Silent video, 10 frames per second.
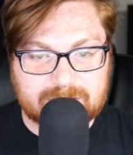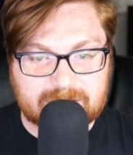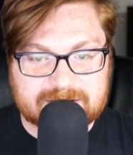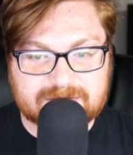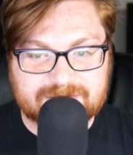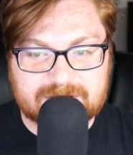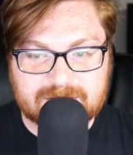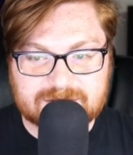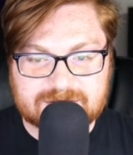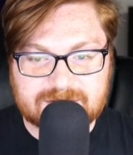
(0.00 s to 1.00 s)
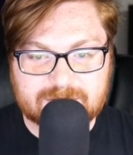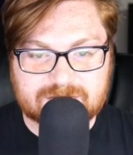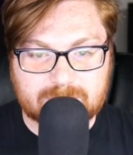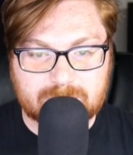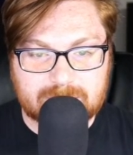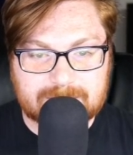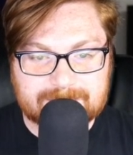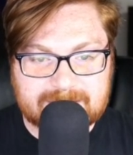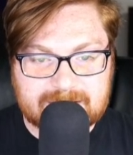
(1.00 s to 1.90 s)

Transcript: We are configured to use Tor.